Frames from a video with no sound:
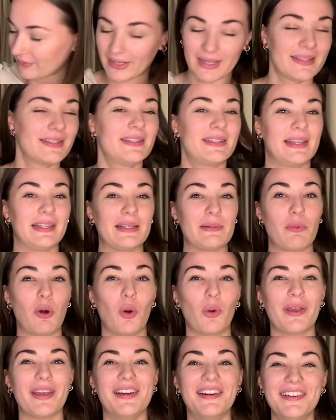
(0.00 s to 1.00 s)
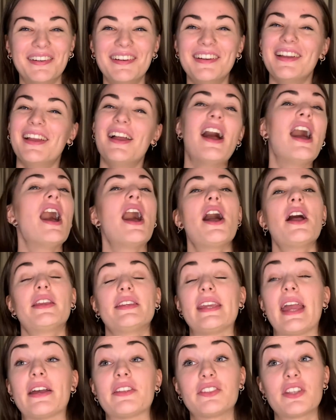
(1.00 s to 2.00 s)
Silly boy.
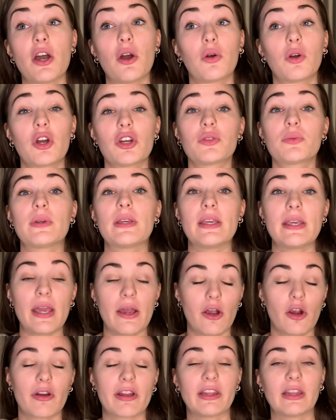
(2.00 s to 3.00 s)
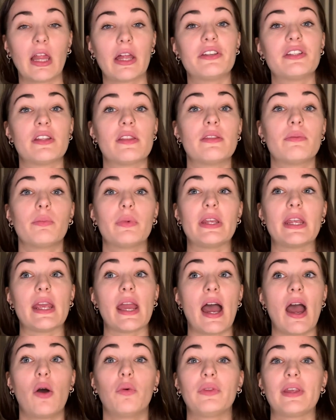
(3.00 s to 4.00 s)
Yeah, so because we are in London, we
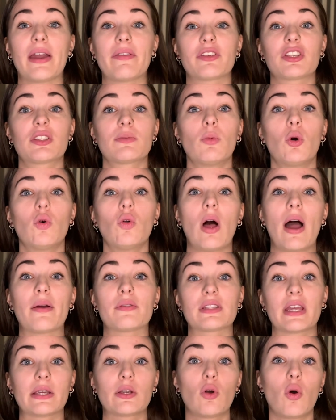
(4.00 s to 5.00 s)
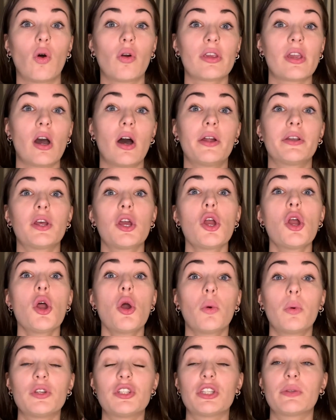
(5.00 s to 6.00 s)
only have a small outside courtyard,
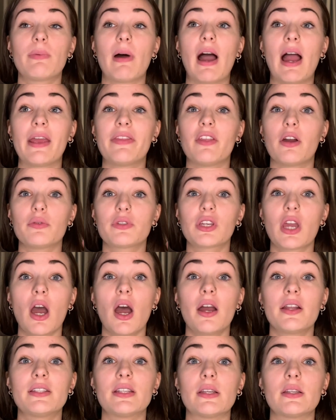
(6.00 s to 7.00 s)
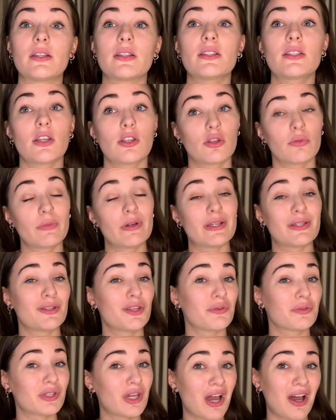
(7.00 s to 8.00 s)
which is behind those curtains. And the reason
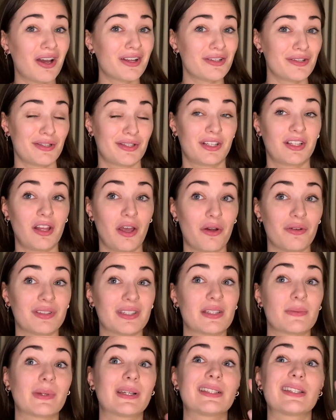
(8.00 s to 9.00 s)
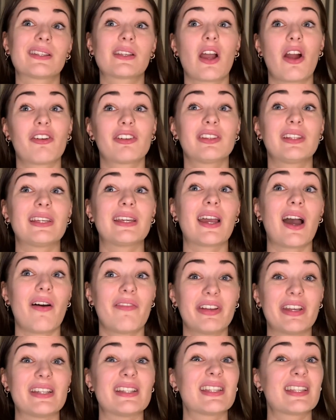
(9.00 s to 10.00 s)
those curtains are closed is because it's currently covered
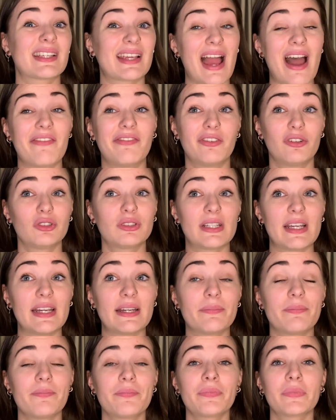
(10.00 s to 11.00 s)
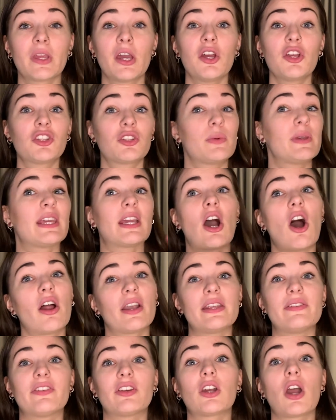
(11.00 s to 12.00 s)
in scaffolding. So he can't
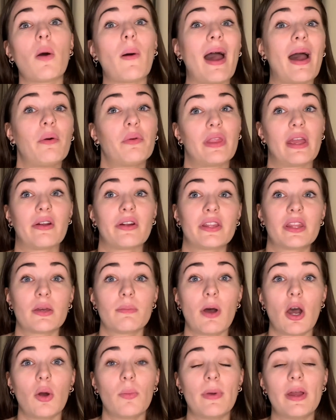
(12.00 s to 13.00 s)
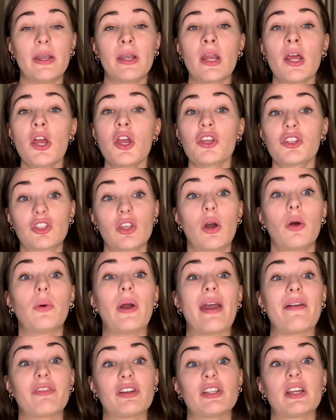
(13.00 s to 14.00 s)
even go out there at the moment. So
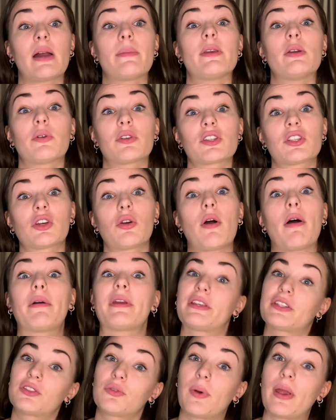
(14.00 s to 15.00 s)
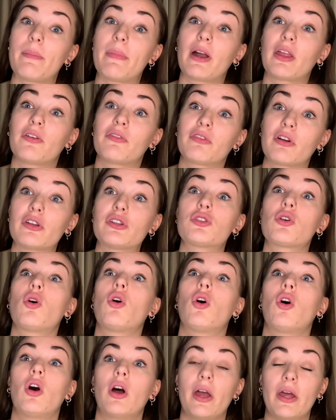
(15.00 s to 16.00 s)
every time he wants to go out, he has to wait by the front
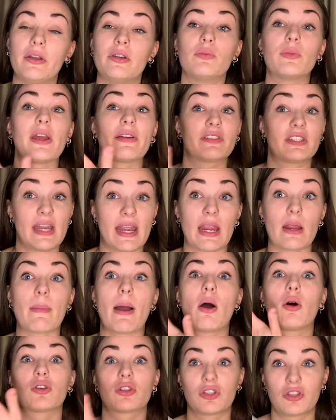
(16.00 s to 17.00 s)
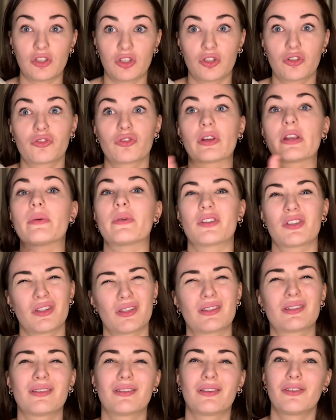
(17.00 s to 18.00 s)
door and we have to take him out onto the street, which
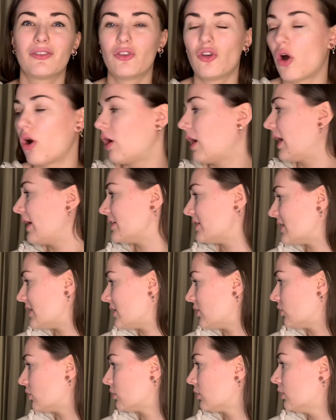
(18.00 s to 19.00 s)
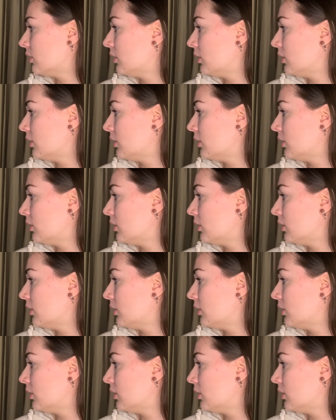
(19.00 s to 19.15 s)
is not ideal.